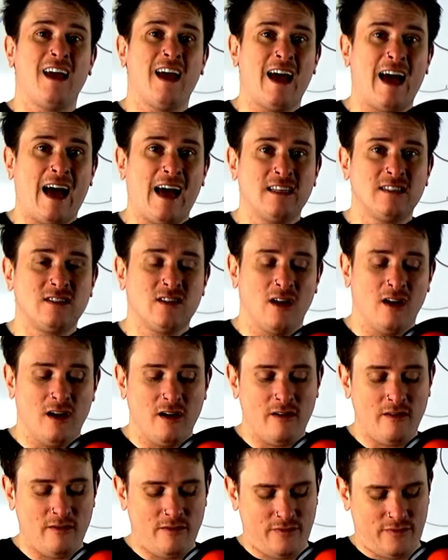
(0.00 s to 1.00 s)
as
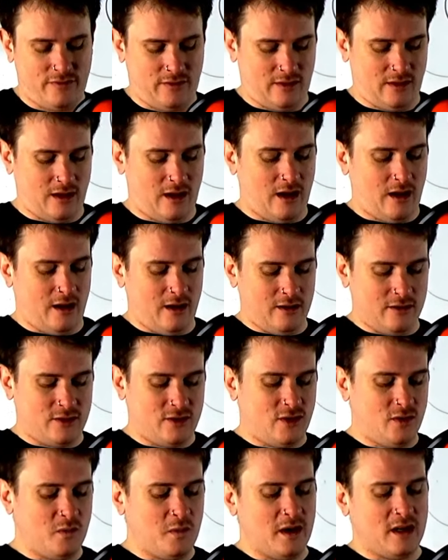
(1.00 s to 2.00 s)
of
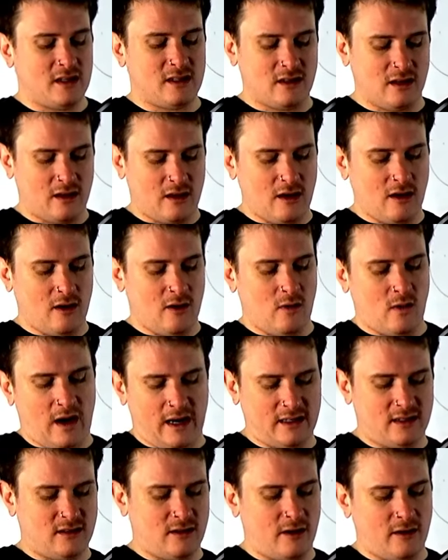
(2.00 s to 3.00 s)
2 weeks ago I
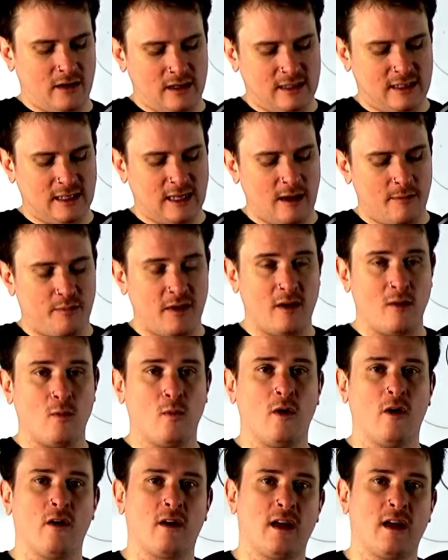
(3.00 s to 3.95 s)
started skipping work at